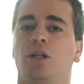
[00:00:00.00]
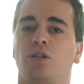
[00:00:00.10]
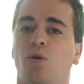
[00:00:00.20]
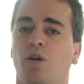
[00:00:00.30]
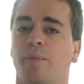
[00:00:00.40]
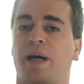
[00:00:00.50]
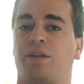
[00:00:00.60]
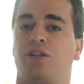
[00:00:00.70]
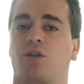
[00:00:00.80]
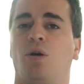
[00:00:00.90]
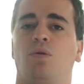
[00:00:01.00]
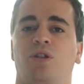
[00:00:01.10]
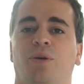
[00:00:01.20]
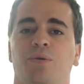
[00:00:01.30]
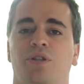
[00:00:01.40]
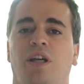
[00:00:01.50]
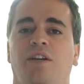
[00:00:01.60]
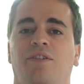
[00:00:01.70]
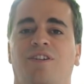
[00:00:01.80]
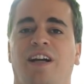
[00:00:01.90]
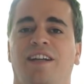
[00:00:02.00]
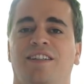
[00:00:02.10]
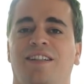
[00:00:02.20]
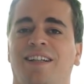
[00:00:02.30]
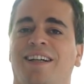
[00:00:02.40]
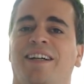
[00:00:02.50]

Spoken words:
Talk about these cool tools that you've created.